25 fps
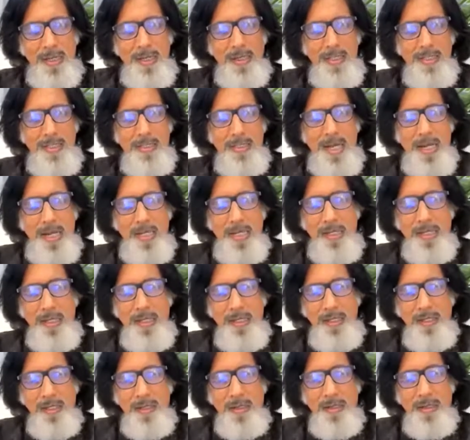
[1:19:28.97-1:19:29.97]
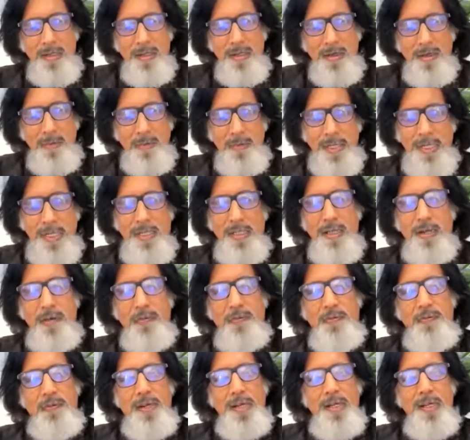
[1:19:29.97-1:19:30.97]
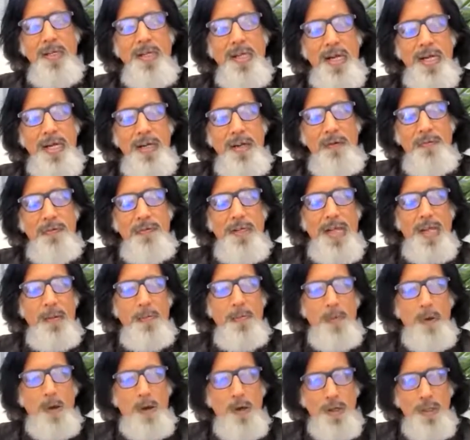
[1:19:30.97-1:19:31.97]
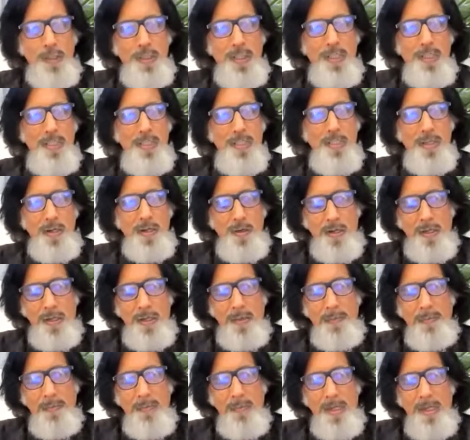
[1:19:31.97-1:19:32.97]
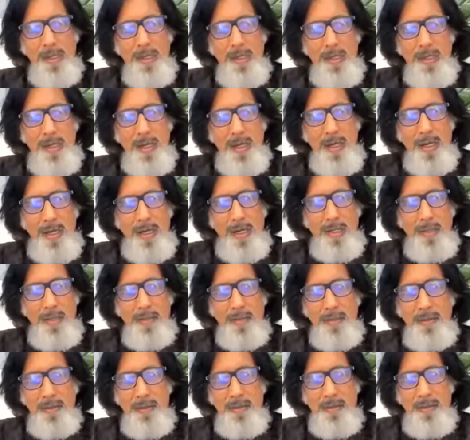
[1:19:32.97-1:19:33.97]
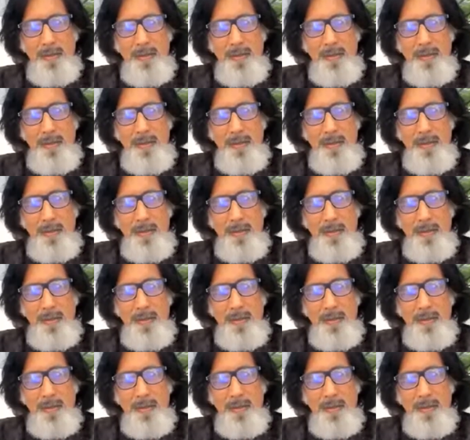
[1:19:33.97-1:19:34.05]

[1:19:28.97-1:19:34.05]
designing very different kind of typologies and all.